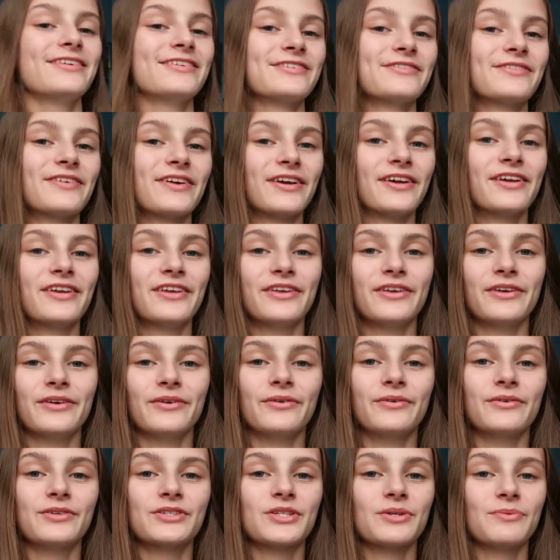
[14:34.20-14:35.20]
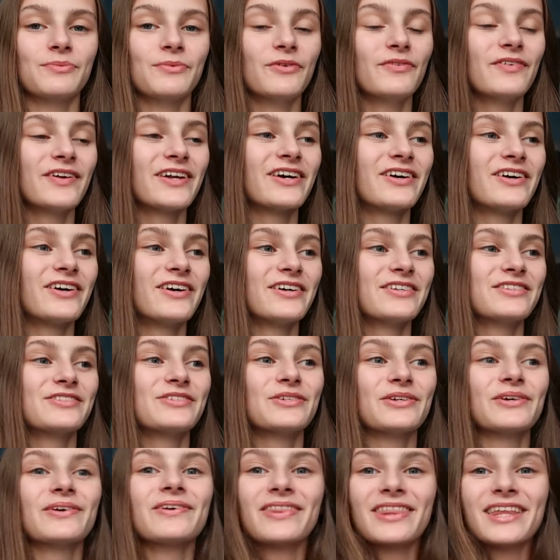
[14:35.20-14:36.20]
is very cute. So moving on
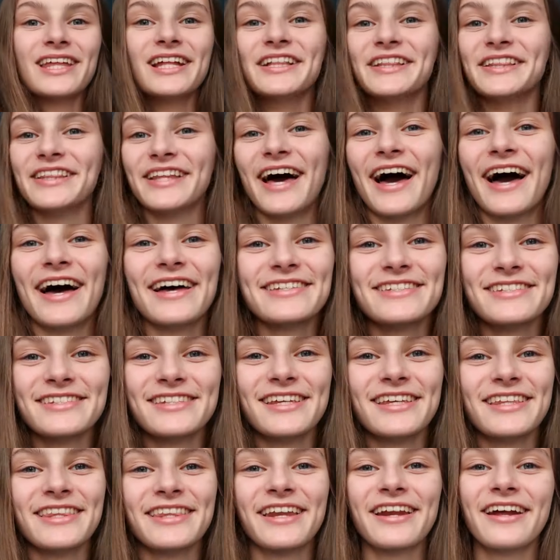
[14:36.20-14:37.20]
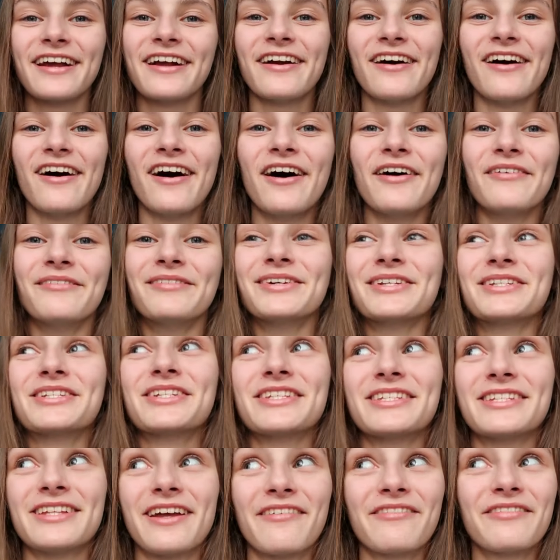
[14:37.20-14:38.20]
to the last thing that I got,
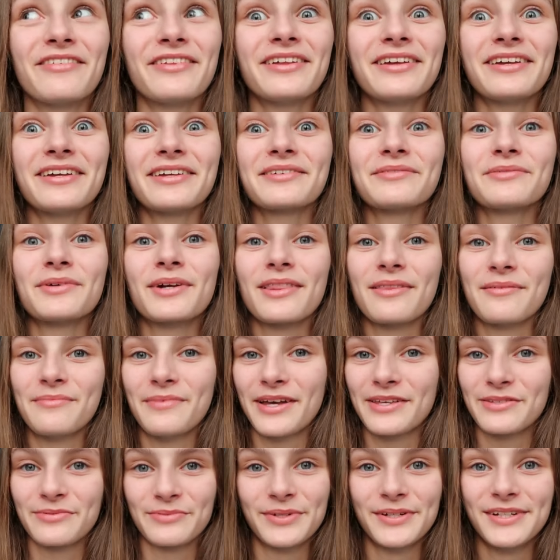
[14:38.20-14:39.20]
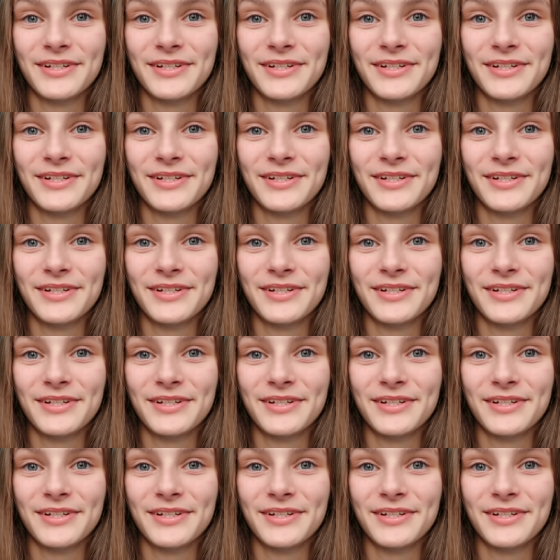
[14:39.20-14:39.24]
which is definitely one of the best